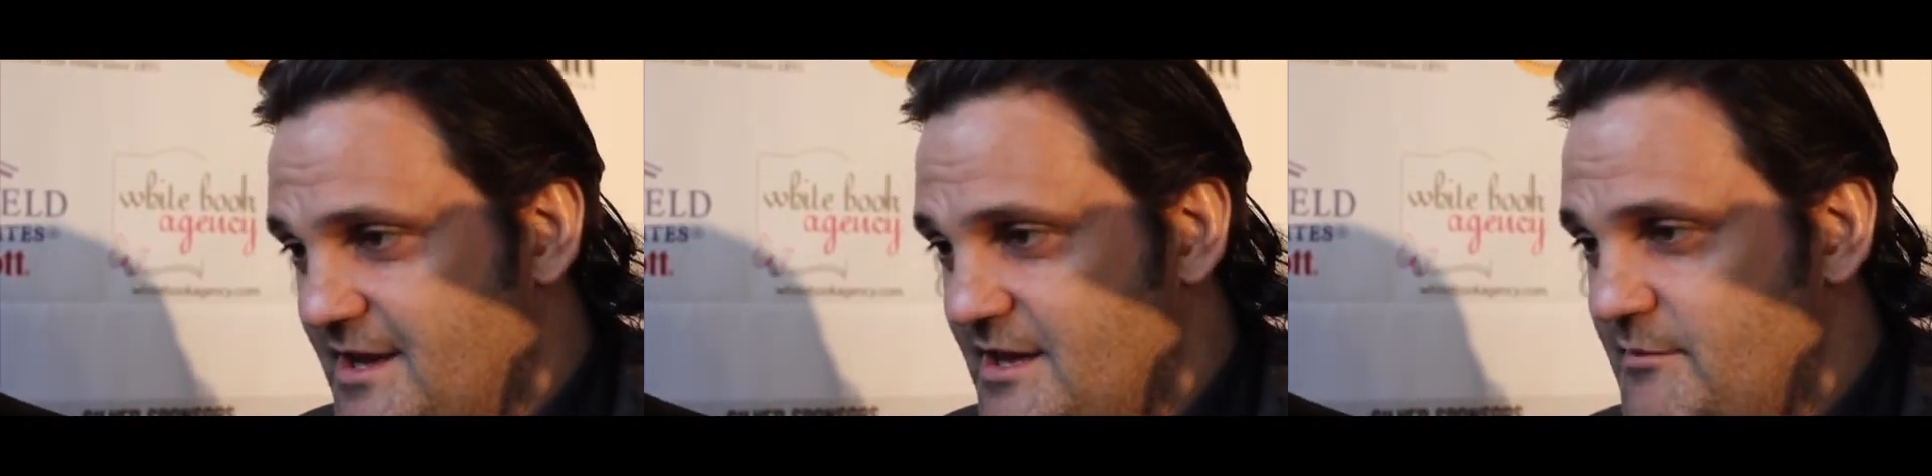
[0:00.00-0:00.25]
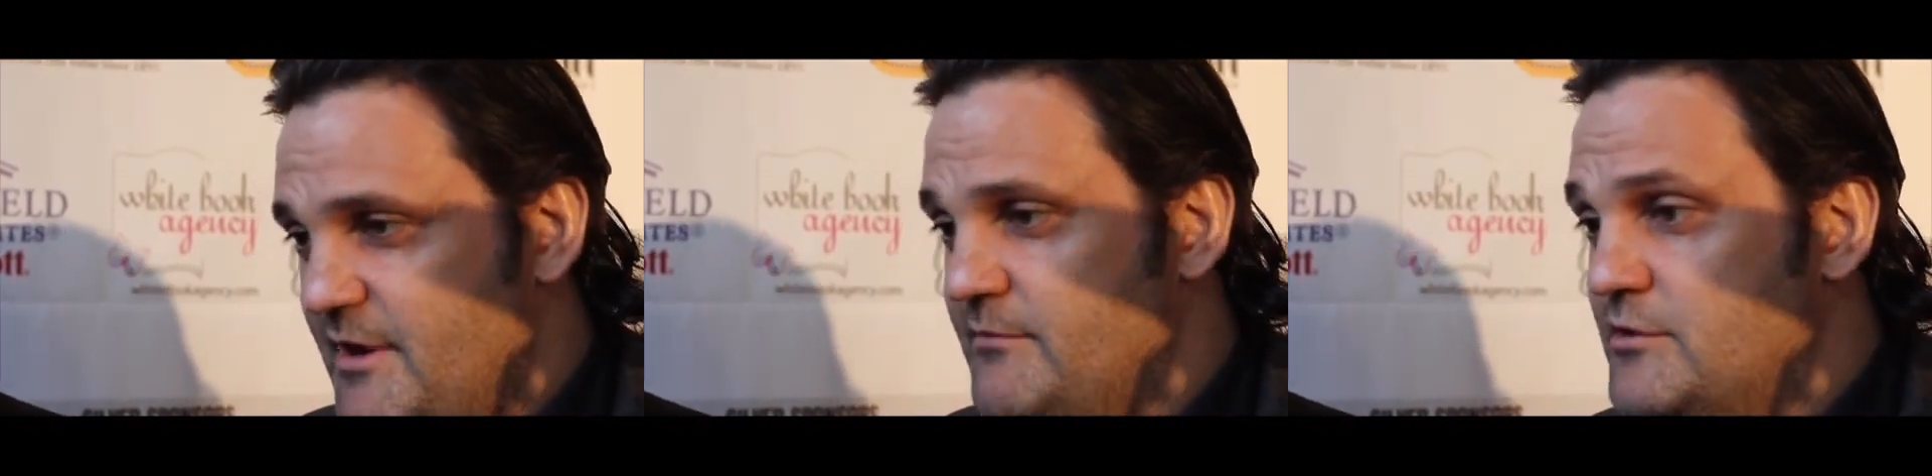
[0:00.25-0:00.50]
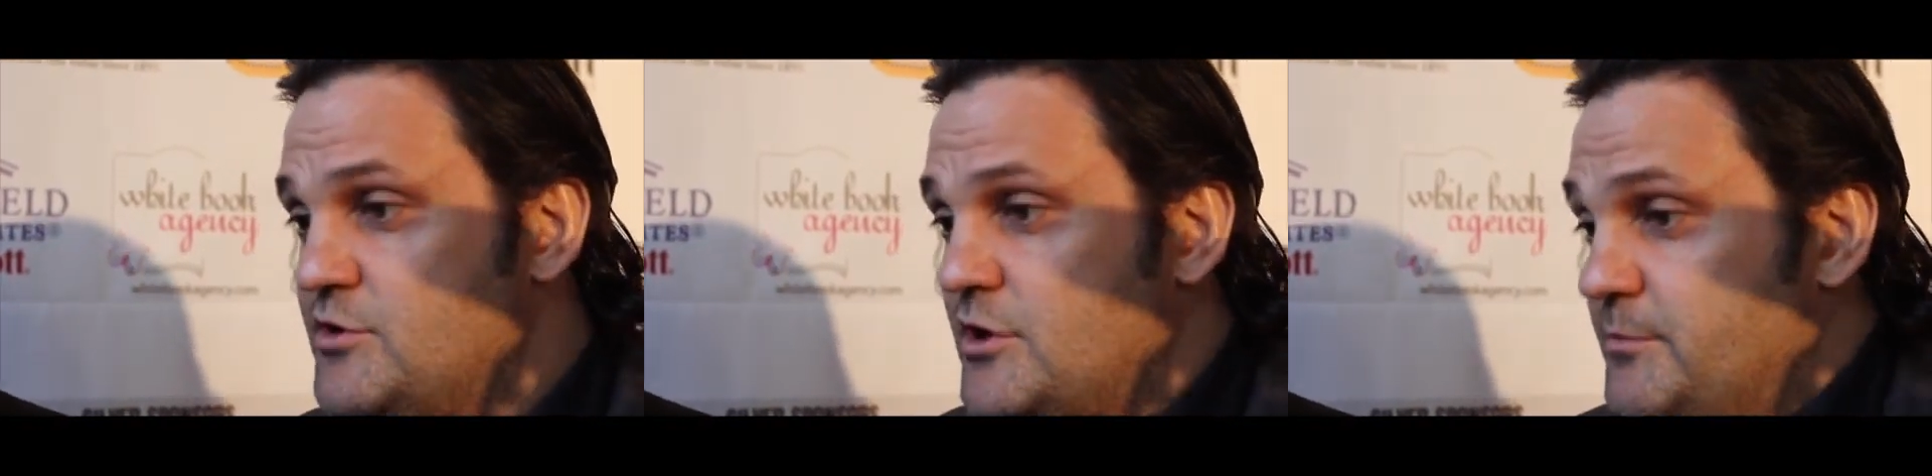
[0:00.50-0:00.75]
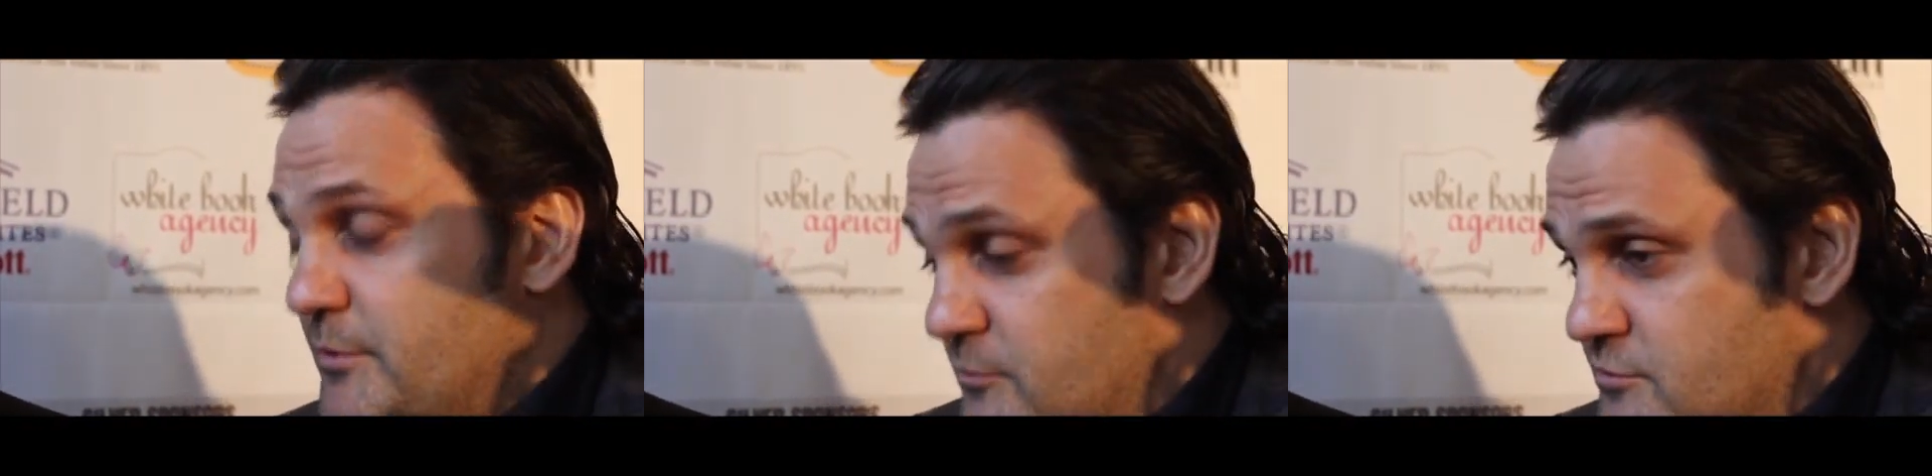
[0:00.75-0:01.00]
And then we have
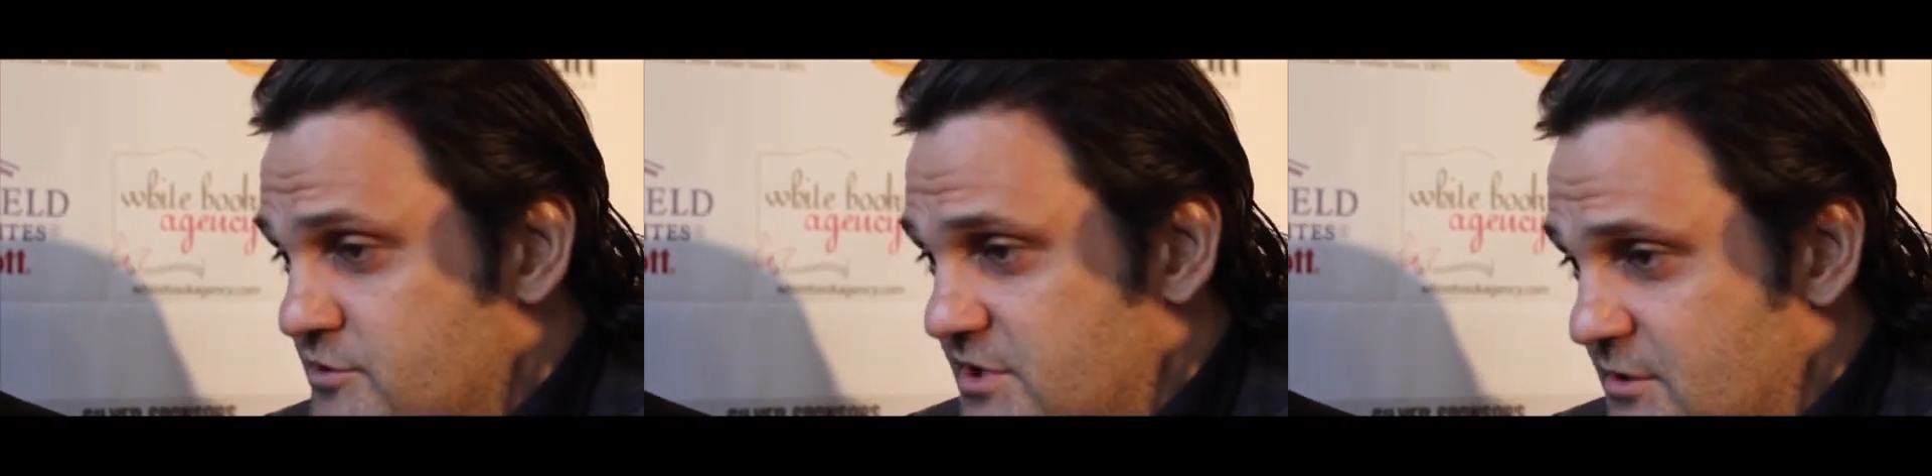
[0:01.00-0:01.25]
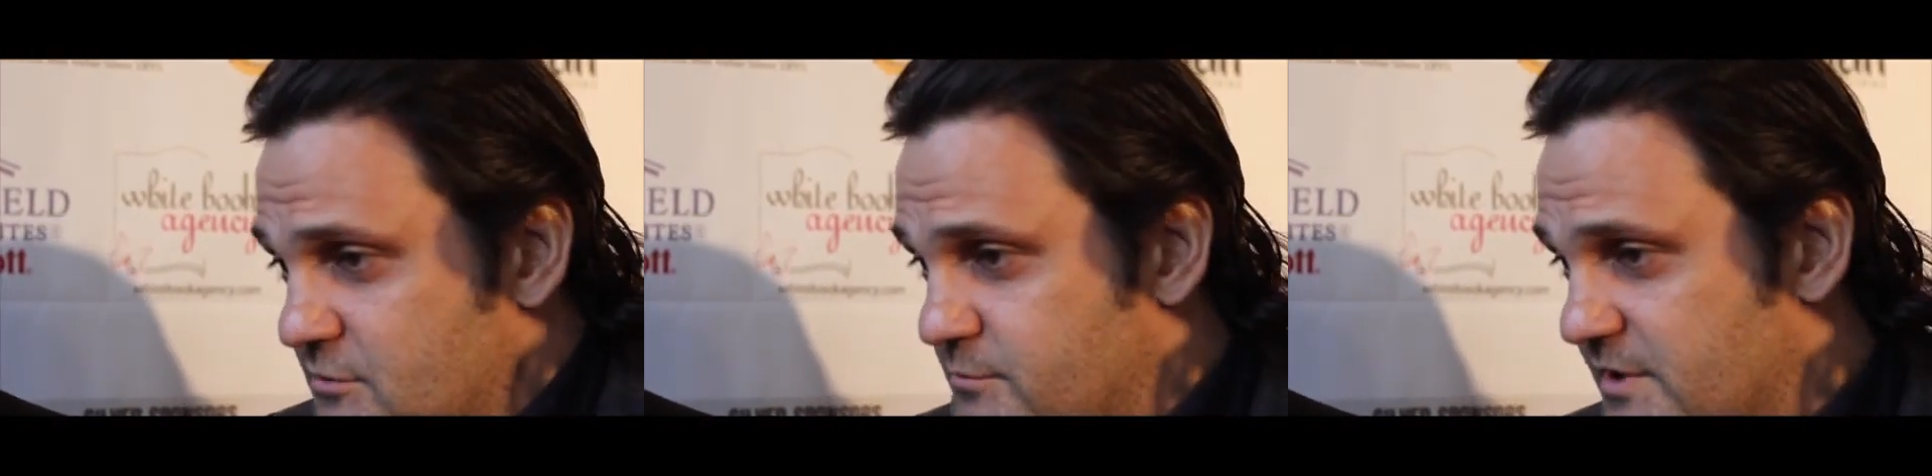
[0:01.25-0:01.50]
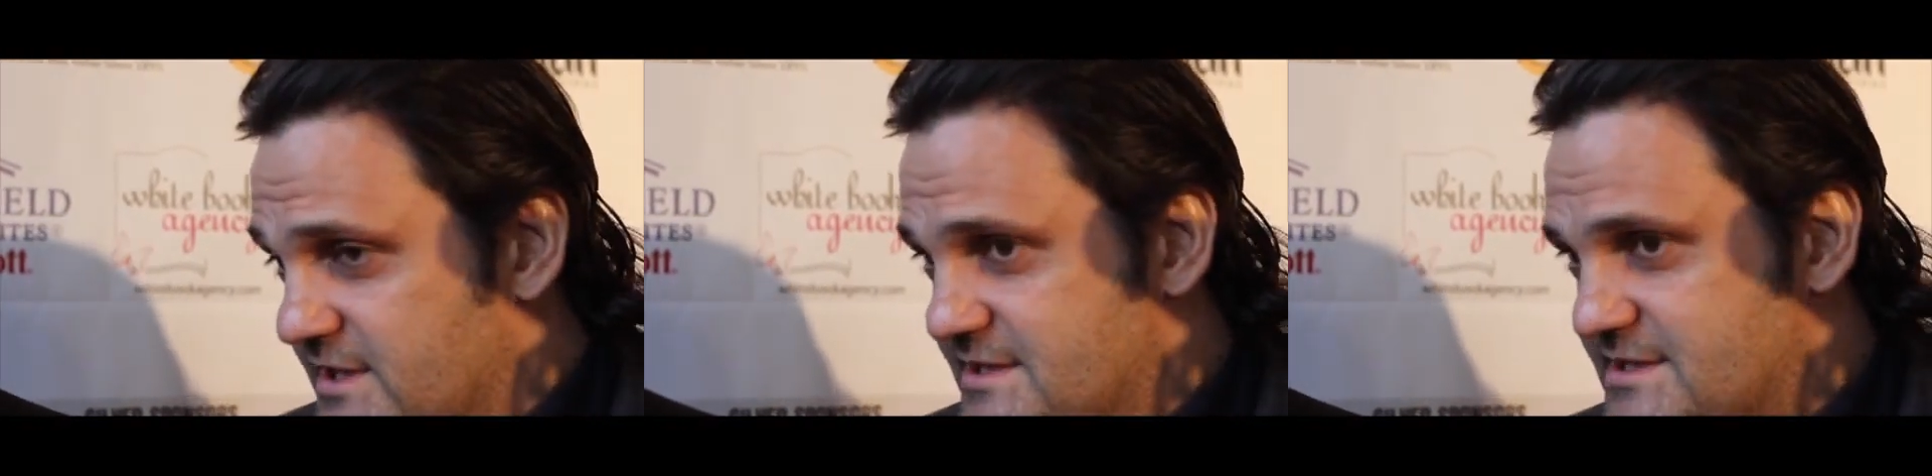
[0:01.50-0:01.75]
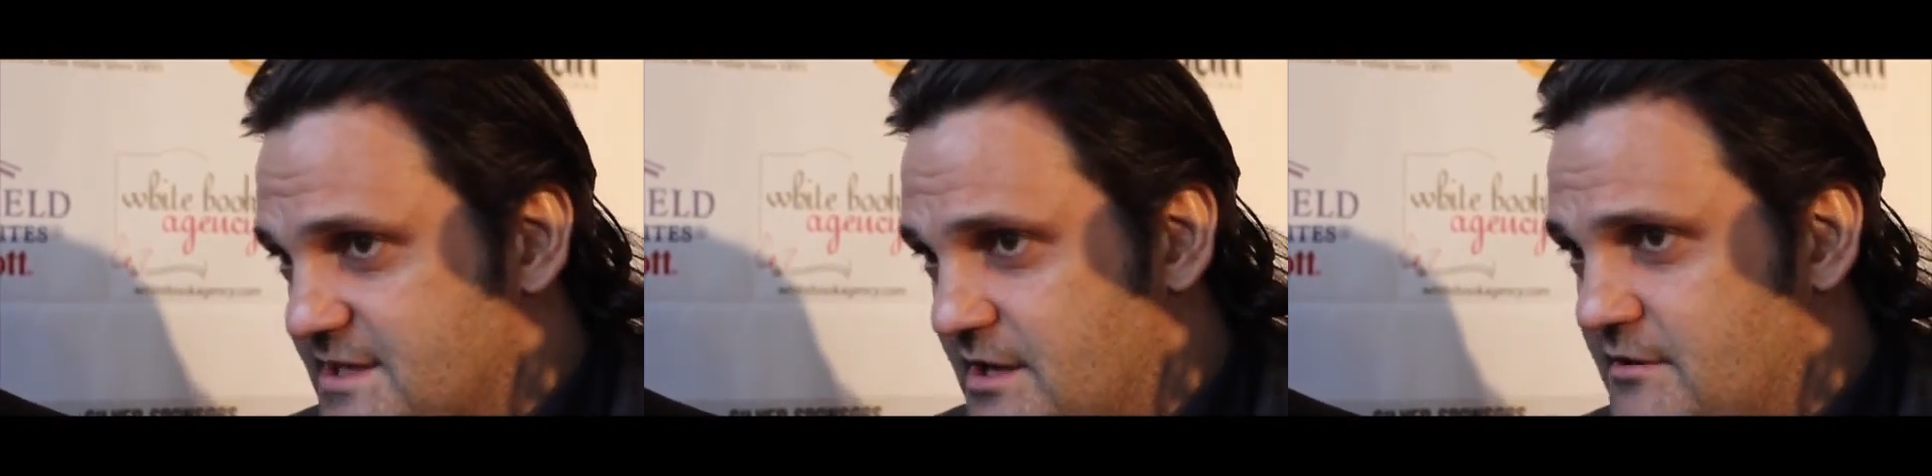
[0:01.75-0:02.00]
Luca Perucci, who
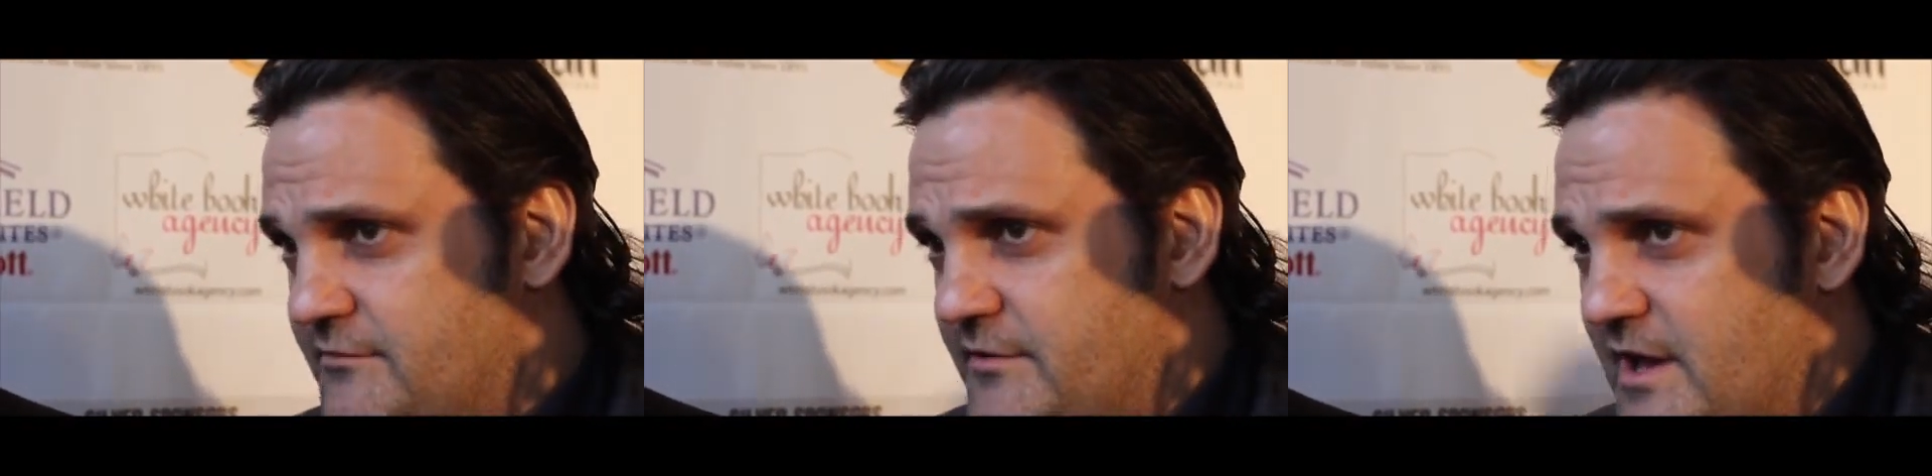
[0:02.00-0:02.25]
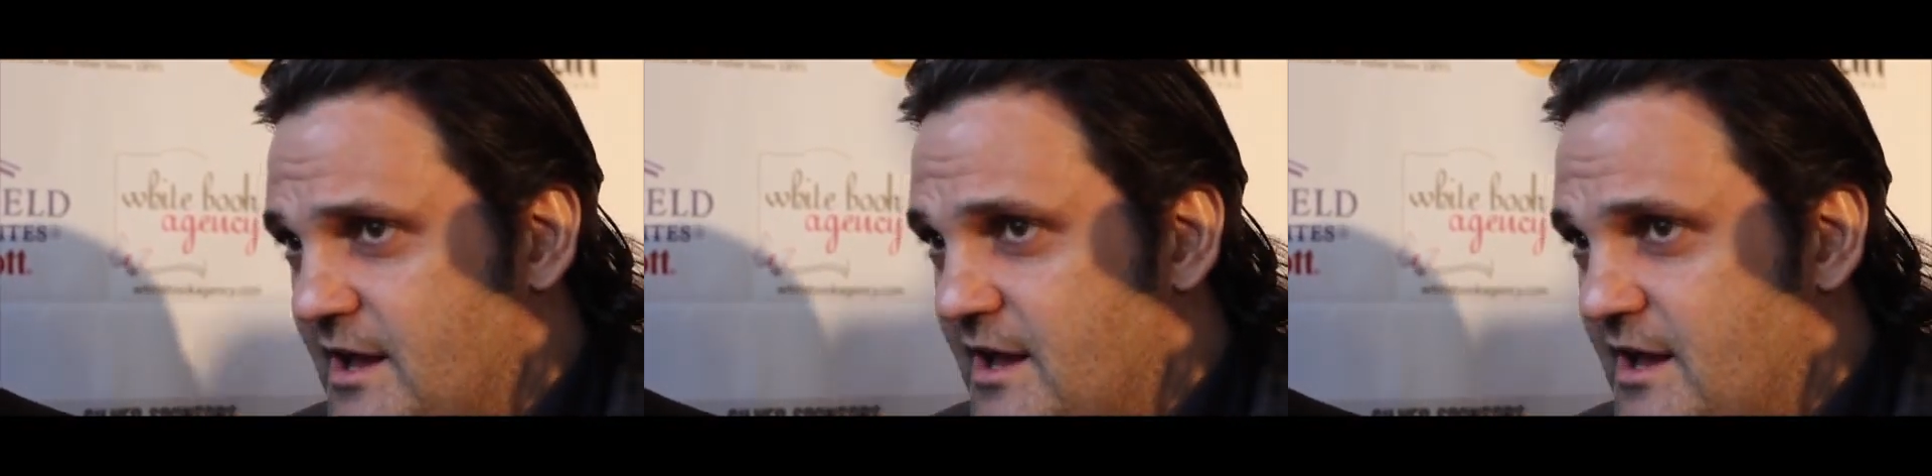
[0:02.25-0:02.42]
plays Steve.